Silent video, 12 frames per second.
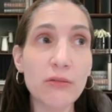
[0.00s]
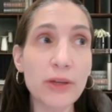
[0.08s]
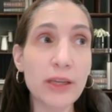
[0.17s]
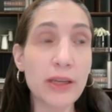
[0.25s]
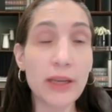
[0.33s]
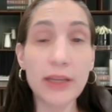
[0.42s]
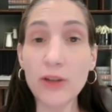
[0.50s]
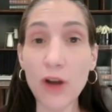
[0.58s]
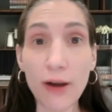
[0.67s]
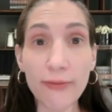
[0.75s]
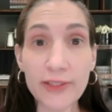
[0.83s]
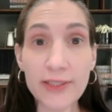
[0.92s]
in
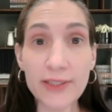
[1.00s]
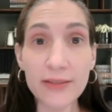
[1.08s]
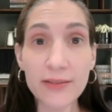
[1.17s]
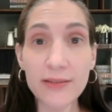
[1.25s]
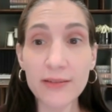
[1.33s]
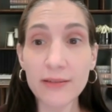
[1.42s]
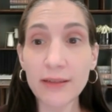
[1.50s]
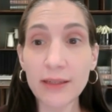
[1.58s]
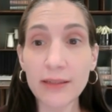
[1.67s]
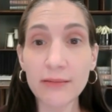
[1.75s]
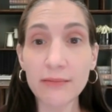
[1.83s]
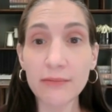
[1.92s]
offices,
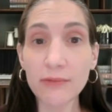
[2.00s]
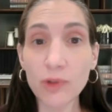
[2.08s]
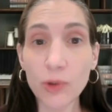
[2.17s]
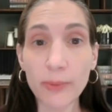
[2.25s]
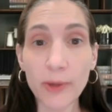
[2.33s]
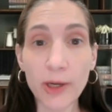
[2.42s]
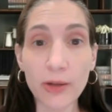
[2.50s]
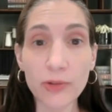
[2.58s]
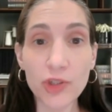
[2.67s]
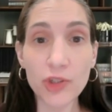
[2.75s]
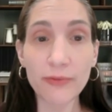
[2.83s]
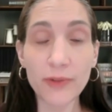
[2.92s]
in corporate
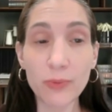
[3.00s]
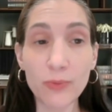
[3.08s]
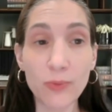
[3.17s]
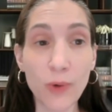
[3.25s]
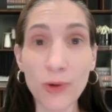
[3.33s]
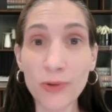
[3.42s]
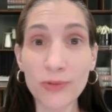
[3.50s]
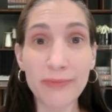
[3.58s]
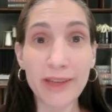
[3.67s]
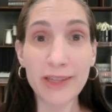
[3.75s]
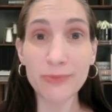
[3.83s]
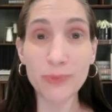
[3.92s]
culture, if you work
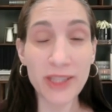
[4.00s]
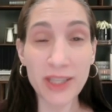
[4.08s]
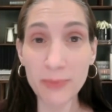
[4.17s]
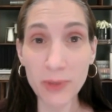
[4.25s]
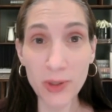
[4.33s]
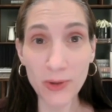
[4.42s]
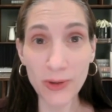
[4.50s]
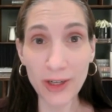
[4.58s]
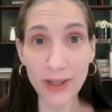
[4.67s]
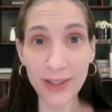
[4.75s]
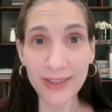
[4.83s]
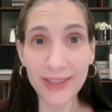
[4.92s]
with a computer at
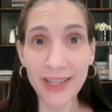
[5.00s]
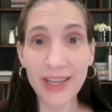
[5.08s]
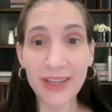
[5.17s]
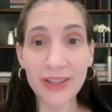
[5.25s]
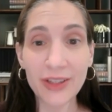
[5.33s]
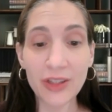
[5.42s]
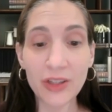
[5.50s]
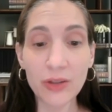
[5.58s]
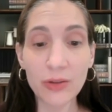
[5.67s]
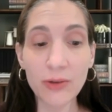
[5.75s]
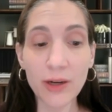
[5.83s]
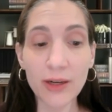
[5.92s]
all,
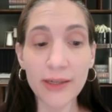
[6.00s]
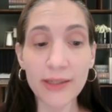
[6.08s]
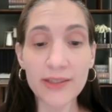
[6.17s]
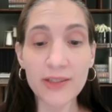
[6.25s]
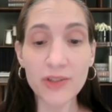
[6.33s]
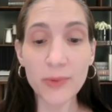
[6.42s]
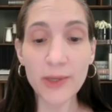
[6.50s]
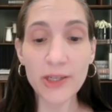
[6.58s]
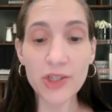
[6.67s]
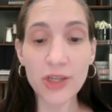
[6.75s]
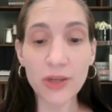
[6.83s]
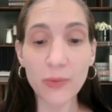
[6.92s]
you are in a
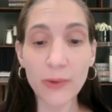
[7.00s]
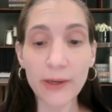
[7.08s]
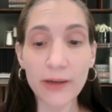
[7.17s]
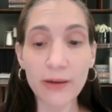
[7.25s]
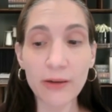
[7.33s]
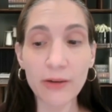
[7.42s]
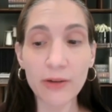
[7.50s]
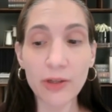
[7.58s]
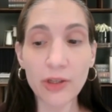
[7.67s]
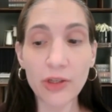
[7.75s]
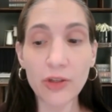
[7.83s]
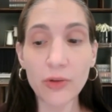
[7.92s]
situation where
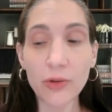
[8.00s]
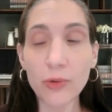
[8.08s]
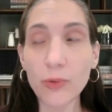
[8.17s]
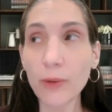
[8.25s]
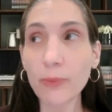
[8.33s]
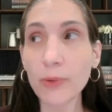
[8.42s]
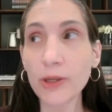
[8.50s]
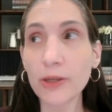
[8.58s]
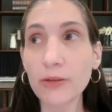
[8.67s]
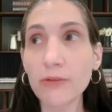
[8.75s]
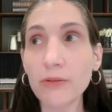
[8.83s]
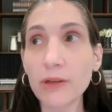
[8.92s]
you are put
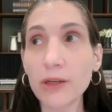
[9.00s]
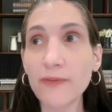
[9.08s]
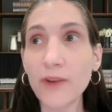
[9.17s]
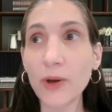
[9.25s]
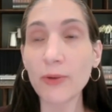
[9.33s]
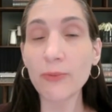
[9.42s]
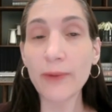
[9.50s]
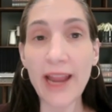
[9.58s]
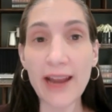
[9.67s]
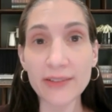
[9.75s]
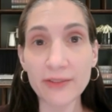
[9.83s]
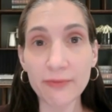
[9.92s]
in a very
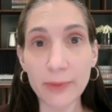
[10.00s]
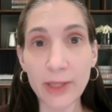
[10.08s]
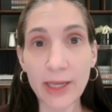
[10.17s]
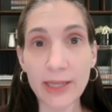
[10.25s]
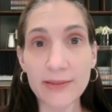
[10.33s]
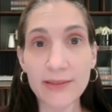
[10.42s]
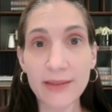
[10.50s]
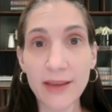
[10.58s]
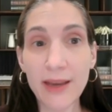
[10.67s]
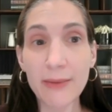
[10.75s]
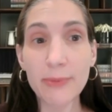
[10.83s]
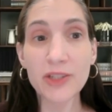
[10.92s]
reactive place
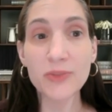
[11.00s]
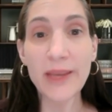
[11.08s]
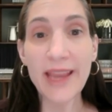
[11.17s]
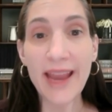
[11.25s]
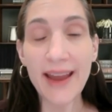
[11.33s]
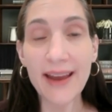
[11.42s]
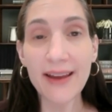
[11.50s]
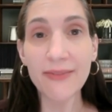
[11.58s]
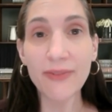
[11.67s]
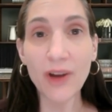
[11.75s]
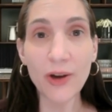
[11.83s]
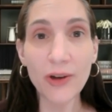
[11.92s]
because we
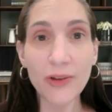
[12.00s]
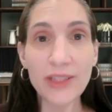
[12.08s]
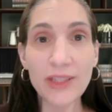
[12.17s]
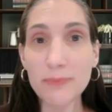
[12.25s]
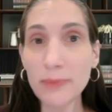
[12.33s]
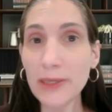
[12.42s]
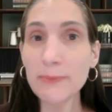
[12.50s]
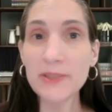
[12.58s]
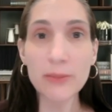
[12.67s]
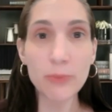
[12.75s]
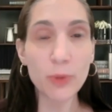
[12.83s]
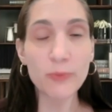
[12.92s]
have all these beeps
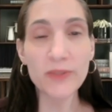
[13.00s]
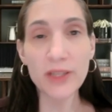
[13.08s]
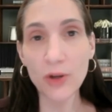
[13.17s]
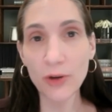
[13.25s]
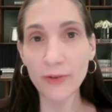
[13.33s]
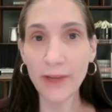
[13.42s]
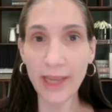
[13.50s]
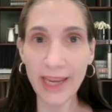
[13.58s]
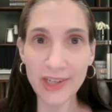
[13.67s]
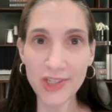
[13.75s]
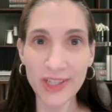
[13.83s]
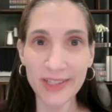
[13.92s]
and boops and
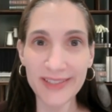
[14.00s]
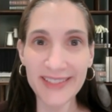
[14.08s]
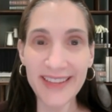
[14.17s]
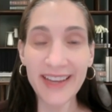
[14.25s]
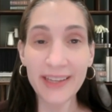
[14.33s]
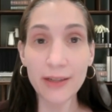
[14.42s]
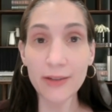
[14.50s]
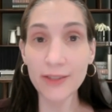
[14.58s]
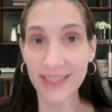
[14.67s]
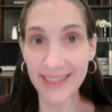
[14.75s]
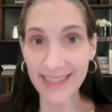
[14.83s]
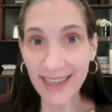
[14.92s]
notifications that are
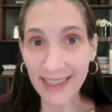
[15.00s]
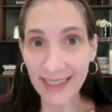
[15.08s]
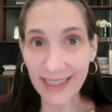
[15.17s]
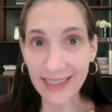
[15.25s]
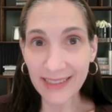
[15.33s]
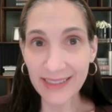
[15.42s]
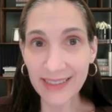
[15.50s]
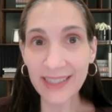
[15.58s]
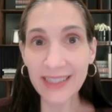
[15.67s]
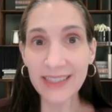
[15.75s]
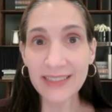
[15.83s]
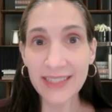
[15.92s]
designed
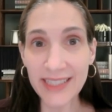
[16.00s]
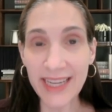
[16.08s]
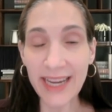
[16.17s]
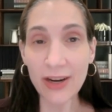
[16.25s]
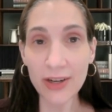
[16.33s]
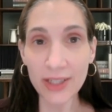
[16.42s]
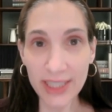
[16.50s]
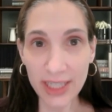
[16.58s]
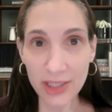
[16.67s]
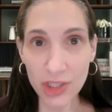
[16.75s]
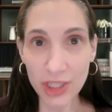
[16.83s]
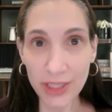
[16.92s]
to take our
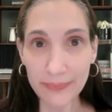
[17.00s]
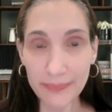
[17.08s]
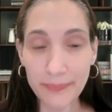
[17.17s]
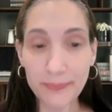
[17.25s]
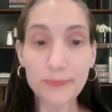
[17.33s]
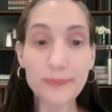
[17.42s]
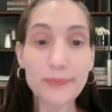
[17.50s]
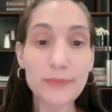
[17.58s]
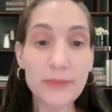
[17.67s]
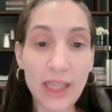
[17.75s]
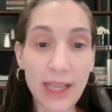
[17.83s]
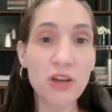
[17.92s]
attention.
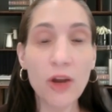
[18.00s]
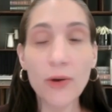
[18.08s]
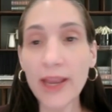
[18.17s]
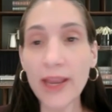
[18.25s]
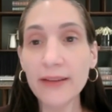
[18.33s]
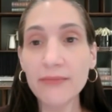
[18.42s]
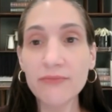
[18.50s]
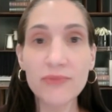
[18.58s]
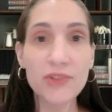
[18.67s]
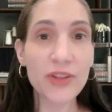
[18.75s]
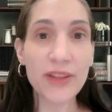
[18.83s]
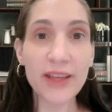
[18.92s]
Okay,
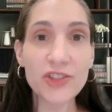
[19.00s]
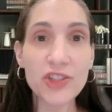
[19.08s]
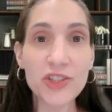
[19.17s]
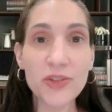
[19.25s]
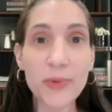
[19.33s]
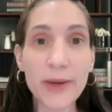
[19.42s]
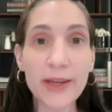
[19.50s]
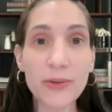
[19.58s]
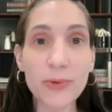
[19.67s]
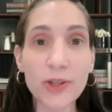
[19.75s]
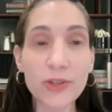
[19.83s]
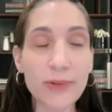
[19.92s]
so that's just the way of the
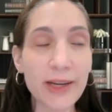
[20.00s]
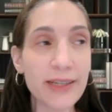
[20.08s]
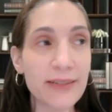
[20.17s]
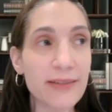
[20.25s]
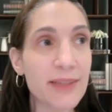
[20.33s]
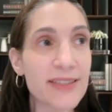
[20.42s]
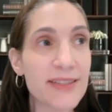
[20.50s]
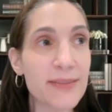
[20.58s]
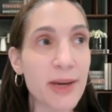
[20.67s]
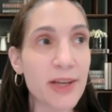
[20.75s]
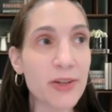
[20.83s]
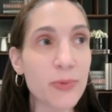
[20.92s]
world, right? That's the
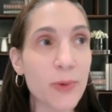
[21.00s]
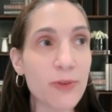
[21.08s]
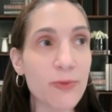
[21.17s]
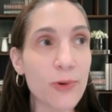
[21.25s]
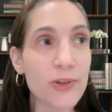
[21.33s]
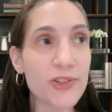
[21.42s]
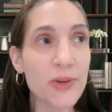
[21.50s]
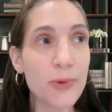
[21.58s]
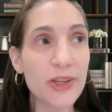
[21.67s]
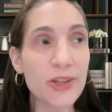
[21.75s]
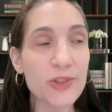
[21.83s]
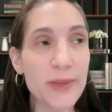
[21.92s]
modern workforce.
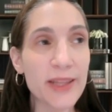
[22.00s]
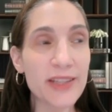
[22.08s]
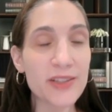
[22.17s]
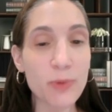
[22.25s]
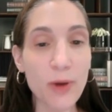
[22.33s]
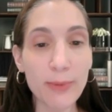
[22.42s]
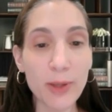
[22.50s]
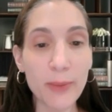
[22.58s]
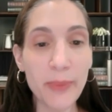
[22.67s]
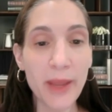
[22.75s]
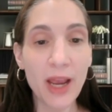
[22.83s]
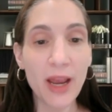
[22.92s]
Well, here's why that's a
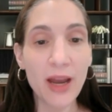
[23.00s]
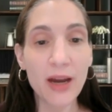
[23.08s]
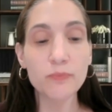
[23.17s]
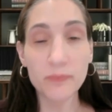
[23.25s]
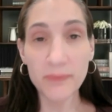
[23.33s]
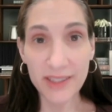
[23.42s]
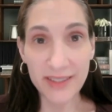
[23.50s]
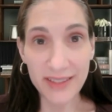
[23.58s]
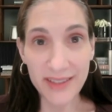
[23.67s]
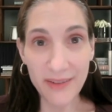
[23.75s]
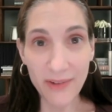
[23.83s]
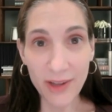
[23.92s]
problem. These
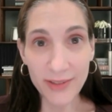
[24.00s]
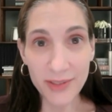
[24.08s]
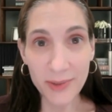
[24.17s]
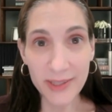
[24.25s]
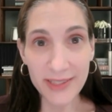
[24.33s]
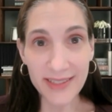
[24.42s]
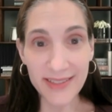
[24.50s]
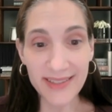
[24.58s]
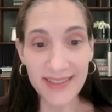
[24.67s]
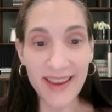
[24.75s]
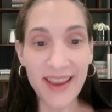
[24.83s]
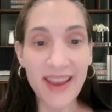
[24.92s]
things have
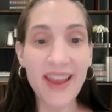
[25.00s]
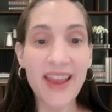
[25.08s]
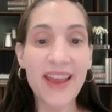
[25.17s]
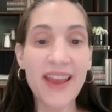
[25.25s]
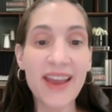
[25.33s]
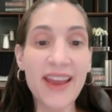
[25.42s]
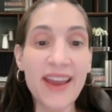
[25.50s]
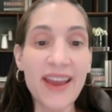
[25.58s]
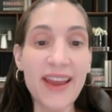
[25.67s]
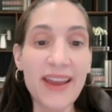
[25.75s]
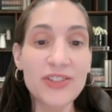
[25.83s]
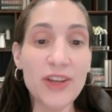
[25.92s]
consequences.
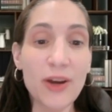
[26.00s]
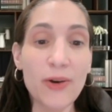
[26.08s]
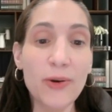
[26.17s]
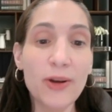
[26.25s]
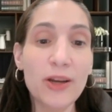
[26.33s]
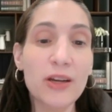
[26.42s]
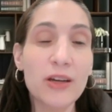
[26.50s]
So,